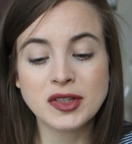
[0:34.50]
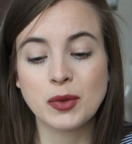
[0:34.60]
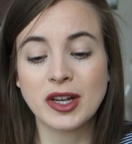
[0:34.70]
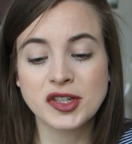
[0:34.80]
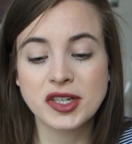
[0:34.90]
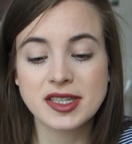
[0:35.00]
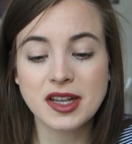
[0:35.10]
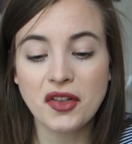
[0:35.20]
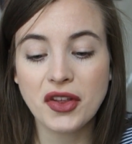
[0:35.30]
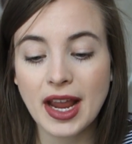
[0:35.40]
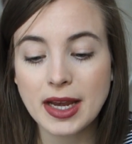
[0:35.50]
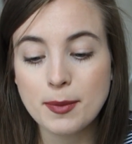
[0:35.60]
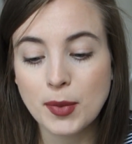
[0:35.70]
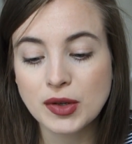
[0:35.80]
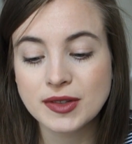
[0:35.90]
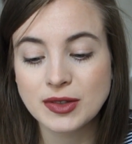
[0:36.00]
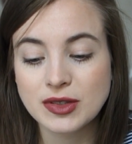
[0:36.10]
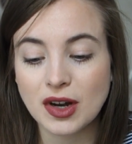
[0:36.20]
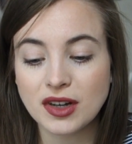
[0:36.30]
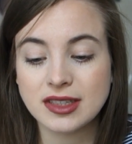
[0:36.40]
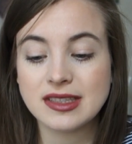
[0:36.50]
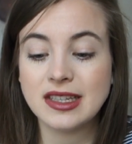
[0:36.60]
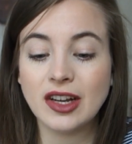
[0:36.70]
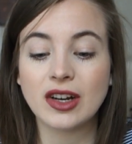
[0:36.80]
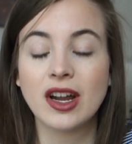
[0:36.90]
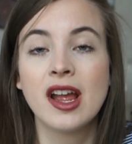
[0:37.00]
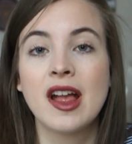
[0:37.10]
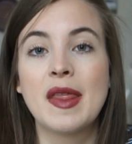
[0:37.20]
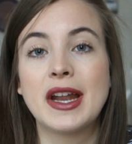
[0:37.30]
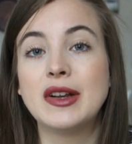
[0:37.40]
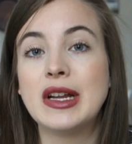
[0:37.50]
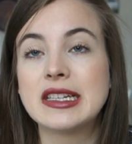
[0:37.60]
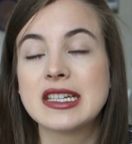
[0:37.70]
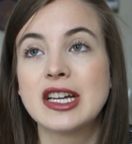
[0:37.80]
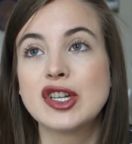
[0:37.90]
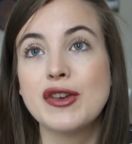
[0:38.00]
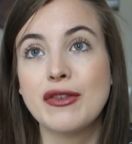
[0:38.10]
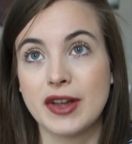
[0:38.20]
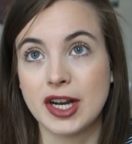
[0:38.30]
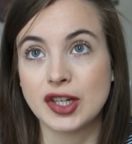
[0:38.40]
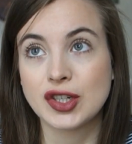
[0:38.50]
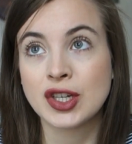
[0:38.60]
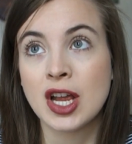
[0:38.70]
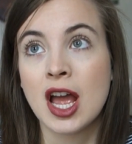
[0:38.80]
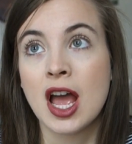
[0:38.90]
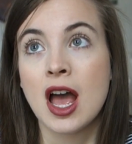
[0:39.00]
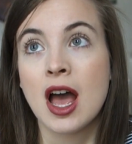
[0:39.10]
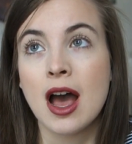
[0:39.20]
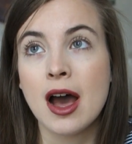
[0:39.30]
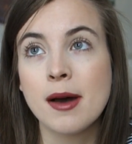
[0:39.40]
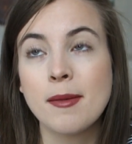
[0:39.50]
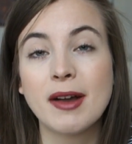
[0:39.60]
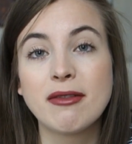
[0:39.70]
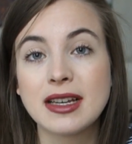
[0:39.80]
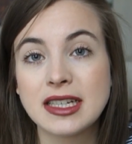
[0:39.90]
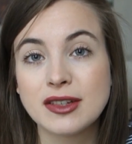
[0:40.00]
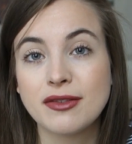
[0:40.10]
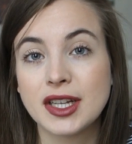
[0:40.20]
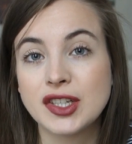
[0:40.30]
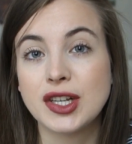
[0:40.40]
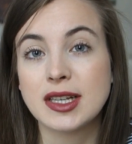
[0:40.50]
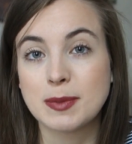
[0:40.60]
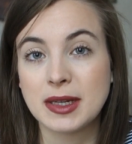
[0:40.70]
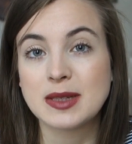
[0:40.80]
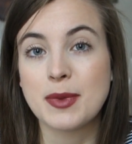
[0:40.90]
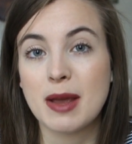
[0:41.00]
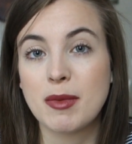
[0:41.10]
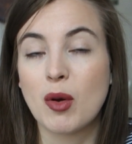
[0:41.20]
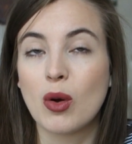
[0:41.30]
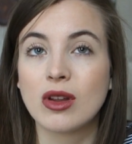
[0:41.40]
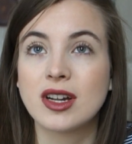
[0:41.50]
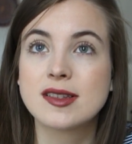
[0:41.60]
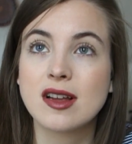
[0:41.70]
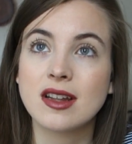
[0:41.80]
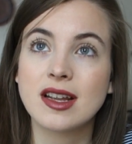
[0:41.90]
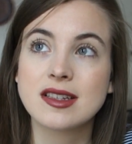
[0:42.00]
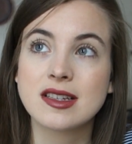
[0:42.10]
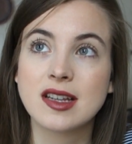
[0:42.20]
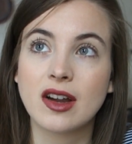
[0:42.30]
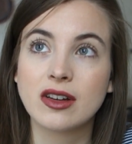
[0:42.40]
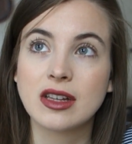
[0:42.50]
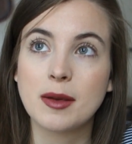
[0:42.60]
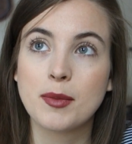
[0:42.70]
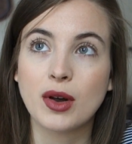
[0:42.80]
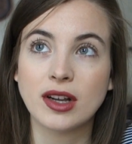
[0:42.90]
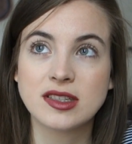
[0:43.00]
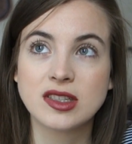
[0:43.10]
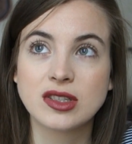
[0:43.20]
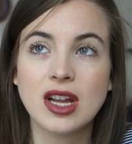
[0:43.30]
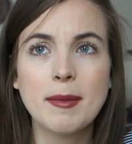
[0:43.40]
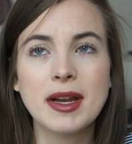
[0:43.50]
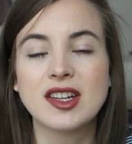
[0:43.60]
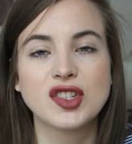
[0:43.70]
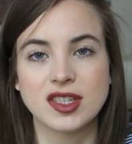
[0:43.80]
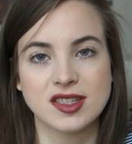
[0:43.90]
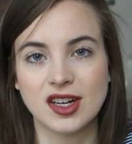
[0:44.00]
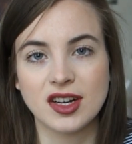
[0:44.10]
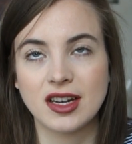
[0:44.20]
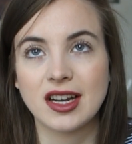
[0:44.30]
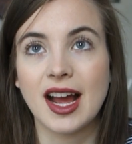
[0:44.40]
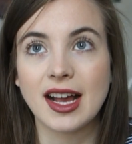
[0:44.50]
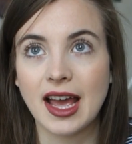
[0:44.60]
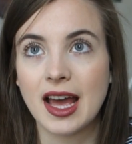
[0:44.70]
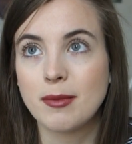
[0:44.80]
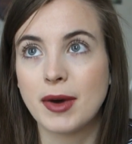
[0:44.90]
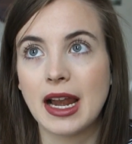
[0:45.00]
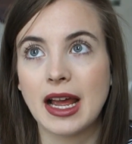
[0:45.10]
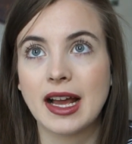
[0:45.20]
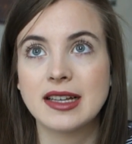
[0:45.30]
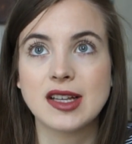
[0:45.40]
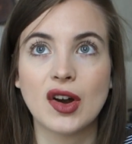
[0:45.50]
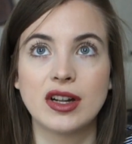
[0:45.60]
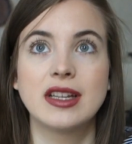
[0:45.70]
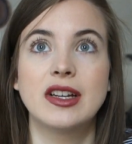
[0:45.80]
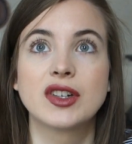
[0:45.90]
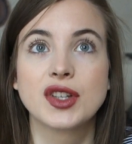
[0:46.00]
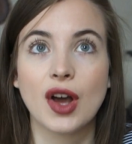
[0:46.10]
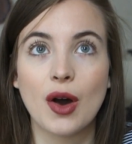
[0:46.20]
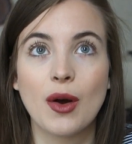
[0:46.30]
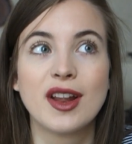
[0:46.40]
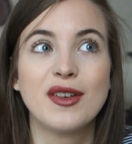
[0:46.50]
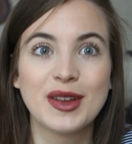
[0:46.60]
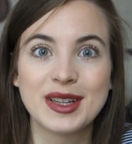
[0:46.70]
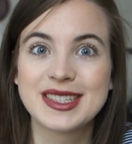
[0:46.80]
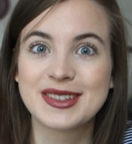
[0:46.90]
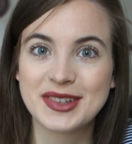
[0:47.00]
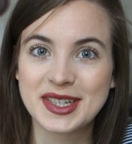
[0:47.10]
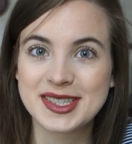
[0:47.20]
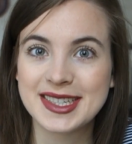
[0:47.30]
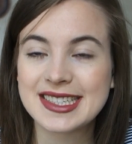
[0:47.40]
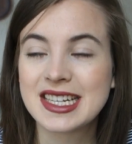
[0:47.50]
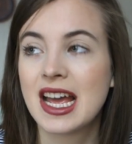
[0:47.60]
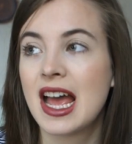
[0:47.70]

Question is, are there any books you started this year that you need to finish? I really need to finish Yes Please by Amy Poehler. It's not necessarily a book I just started it again, but like I started it years ago and I really need to finish it.